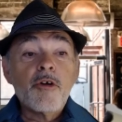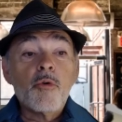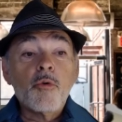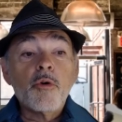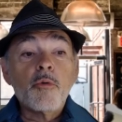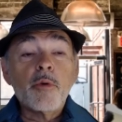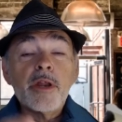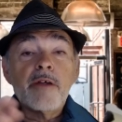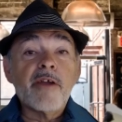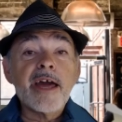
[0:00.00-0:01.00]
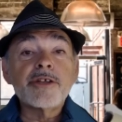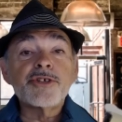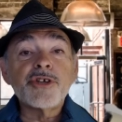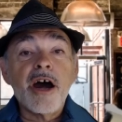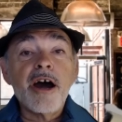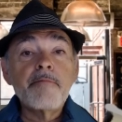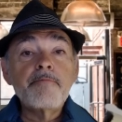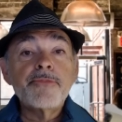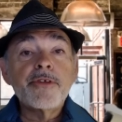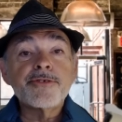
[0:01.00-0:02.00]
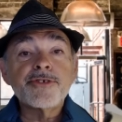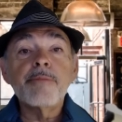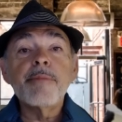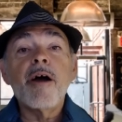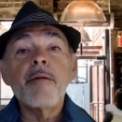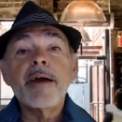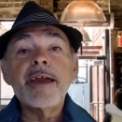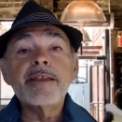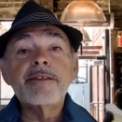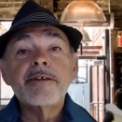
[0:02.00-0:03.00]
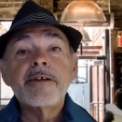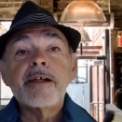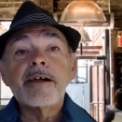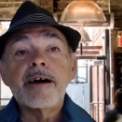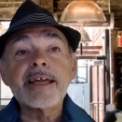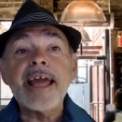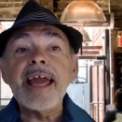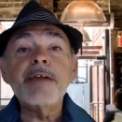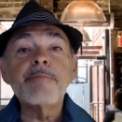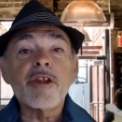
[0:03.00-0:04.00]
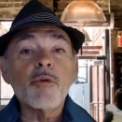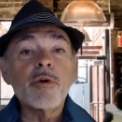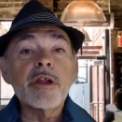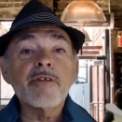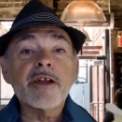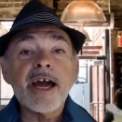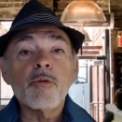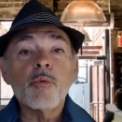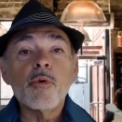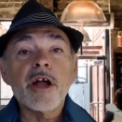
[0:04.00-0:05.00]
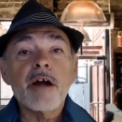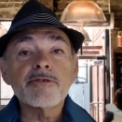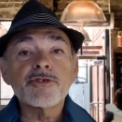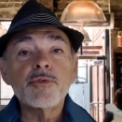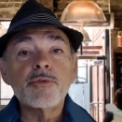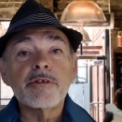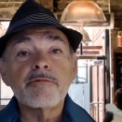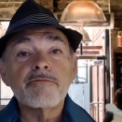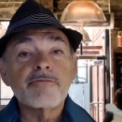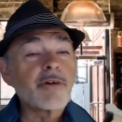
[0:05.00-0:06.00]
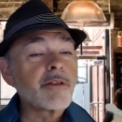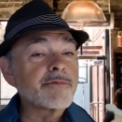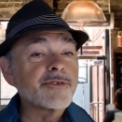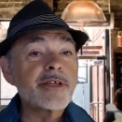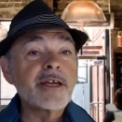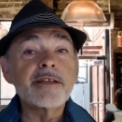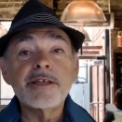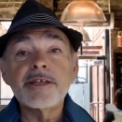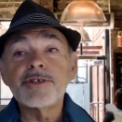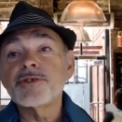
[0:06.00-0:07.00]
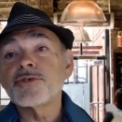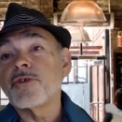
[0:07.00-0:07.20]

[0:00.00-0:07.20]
whenever I had a job, somehow I made a game out of whatever kind of work I was doing, whether it was digging ditches or